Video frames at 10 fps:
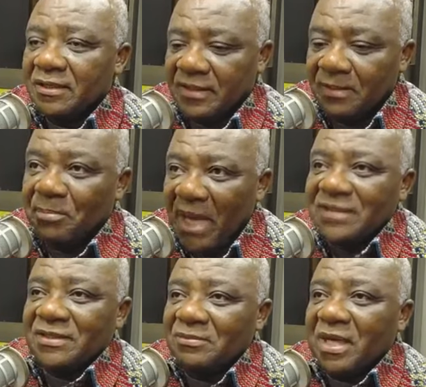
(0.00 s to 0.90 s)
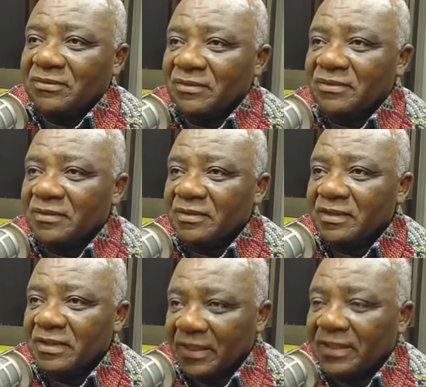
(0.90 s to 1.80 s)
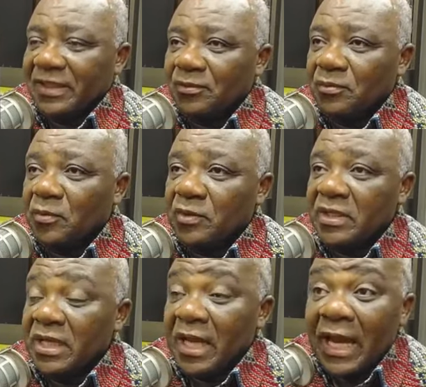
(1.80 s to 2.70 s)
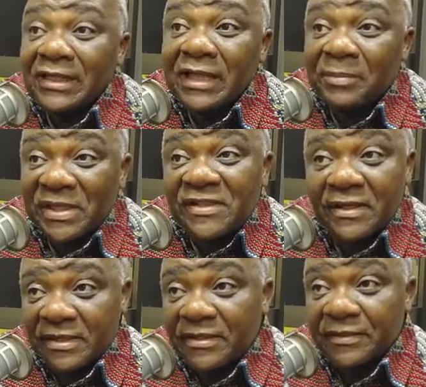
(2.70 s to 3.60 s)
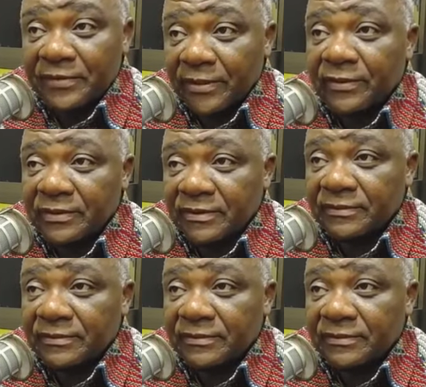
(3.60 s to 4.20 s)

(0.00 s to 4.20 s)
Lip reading: ye party man no ye kan ho and e pese a set a record